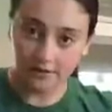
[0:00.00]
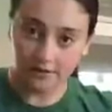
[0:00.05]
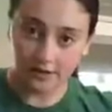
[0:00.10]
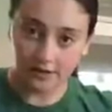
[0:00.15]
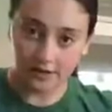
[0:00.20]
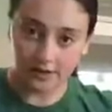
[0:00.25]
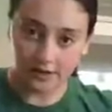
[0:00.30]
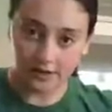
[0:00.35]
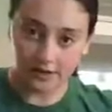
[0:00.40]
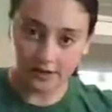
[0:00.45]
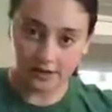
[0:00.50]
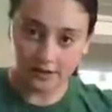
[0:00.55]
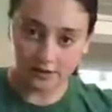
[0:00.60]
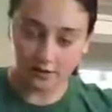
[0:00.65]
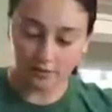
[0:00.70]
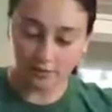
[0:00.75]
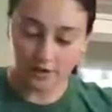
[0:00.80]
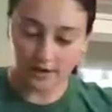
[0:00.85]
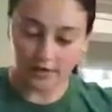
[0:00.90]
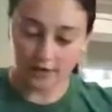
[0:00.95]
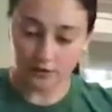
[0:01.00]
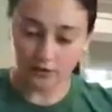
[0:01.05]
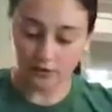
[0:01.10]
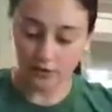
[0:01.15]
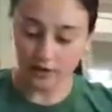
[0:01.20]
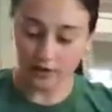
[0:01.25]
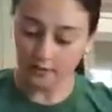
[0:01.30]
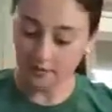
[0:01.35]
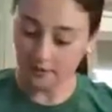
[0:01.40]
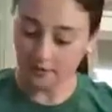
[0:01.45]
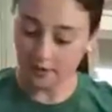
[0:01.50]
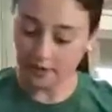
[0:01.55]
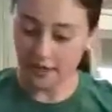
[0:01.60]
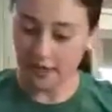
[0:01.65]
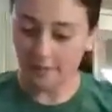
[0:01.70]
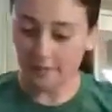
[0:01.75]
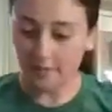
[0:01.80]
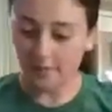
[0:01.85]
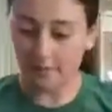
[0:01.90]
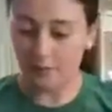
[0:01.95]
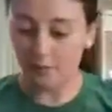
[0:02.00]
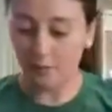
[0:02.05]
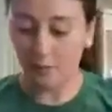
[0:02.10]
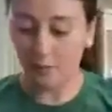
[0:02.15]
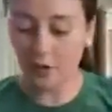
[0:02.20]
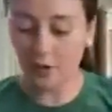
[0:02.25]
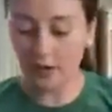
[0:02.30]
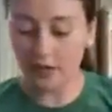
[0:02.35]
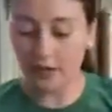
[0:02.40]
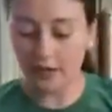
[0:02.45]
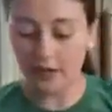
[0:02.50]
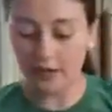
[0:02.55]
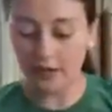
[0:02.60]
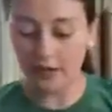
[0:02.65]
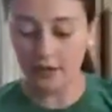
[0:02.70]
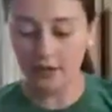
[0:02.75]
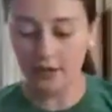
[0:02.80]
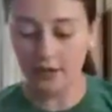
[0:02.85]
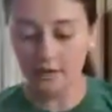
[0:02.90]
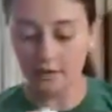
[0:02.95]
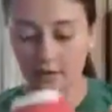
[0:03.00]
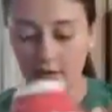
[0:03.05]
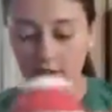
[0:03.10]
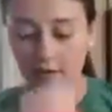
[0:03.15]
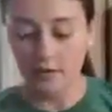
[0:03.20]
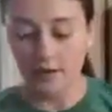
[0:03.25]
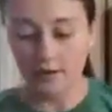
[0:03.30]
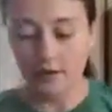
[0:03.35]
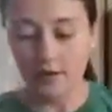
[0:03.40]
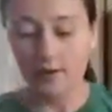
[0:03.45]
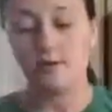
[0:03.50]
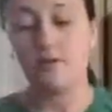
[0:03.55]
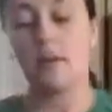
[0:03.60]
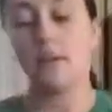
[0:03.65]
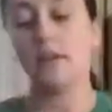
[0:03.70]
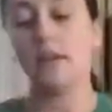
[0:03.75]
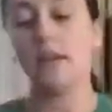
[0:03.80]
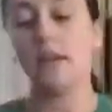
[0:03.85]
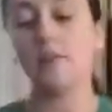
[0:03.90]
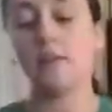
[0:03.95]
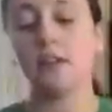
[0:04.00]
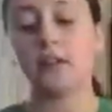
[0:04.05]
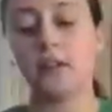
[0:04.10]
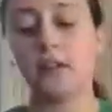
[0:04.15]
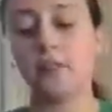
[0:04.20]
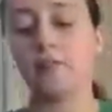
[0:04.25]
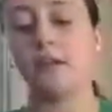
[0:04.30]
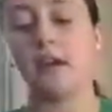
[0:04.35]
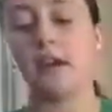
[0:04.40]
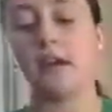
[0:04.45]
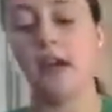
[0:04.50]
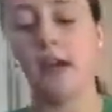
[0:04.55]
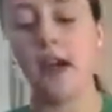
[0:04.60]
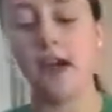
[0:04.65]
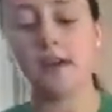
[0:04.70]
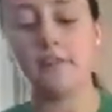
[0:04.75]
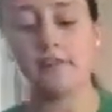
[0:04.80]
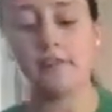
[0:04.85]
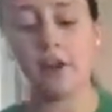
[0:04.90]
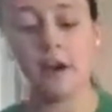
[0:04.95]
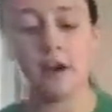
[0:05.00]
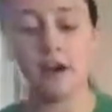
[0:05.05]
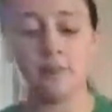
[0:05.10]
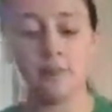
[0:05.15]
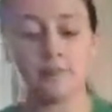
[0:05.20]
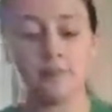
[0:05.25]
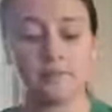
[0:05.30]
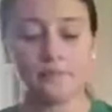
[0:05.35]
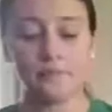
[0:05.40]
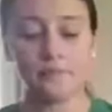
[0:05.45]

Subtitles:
All right, so mine is right up to the top. I'm gonna pour it in, and then I'm gonna get my 1/2 cup.